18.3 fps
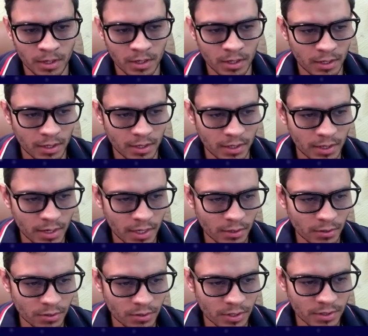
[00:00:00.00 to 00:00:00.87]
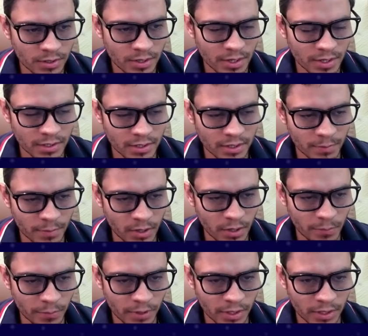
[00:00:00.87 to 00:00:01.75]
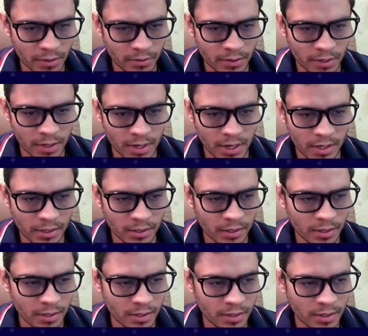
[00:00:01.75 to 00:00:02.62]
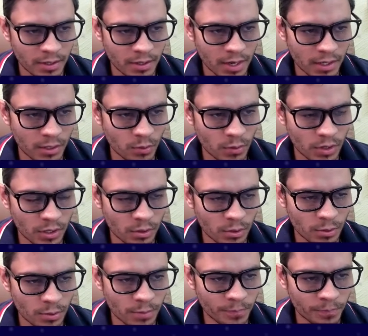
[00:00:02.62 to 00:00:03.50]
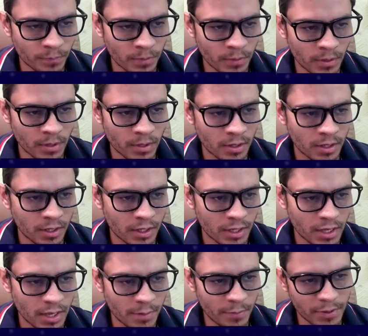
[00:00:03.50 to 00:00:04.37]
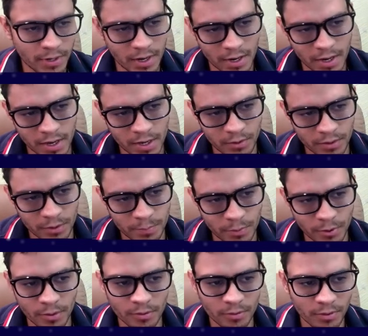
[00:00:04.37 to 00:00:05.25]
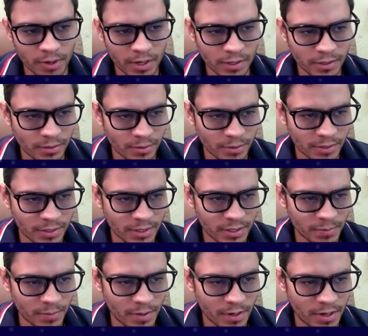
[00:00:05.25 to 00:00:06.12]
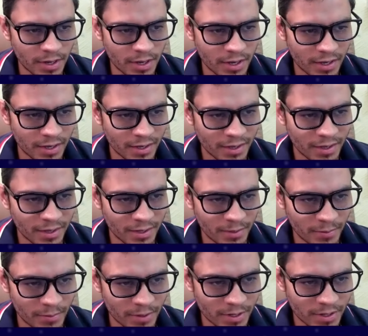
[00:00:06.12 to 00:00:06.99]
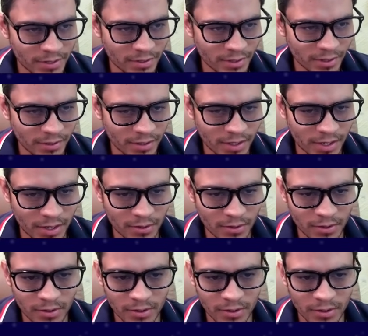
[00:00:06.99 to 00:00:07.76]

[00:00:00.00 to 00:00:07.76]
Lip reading: knight to c6, developing the other knight, knight to e2, keeping an eye on the pawn, right? So this is very, very strategical.